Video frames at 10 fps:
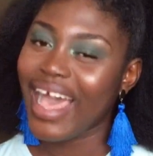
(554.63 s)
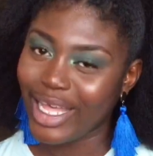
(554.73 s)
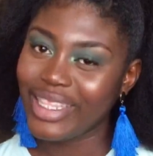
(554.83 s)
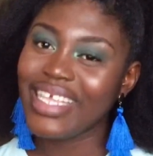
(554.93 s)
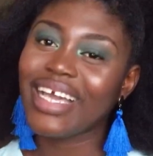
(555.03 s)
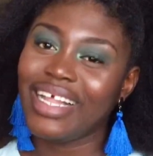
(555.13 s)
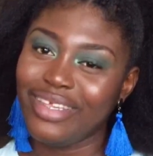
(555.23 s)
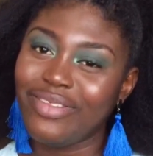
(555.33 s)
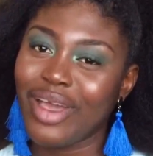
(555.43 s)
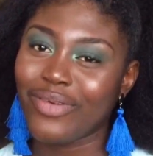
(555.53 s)
I think I'll
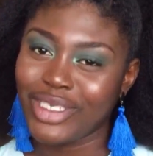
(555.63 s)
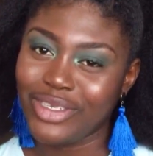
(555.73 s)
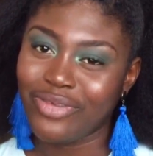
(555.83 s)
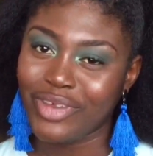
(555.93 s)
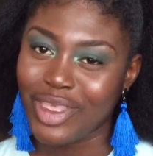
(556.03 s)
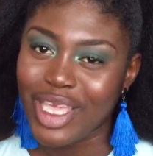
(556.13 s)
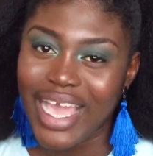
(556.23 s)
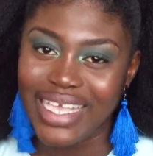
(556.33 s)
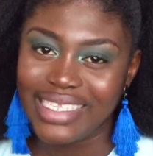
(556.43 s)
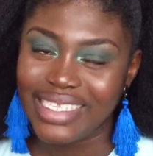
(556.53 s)
leave that question for you
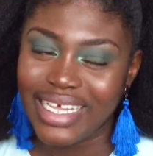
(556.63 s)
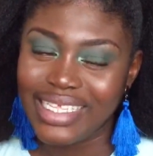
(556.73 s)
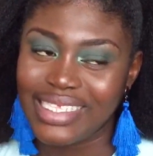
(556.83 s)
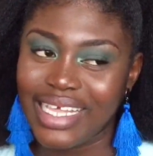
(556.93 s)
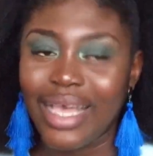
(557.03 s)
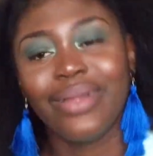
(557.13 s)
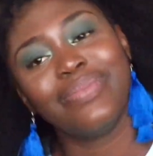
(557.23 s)
guys to answer.